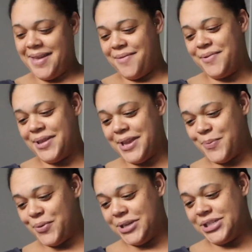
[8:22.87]
I really
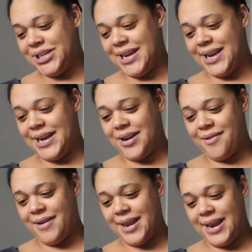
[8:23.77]
appreciate it
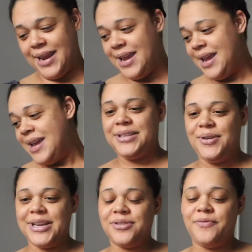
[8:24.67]
already. You
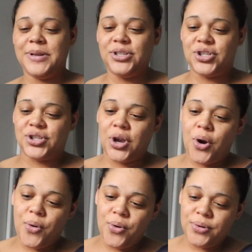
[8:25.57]
guys have been
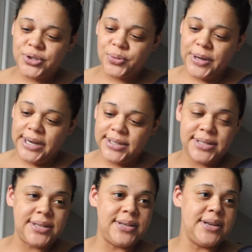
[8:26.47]
so
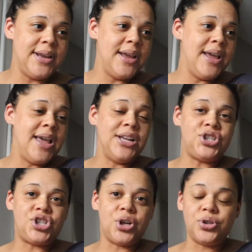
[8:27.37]
sweet and
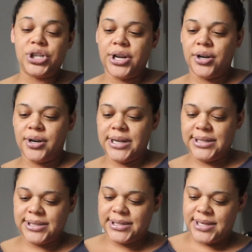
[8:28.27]
so
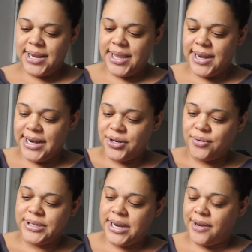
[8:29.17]
generous, and I
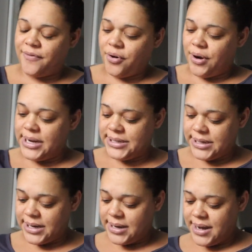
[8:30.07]
don't take it for
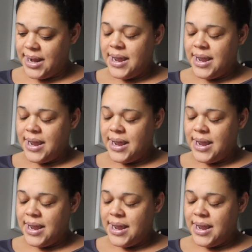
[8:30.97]
granted, and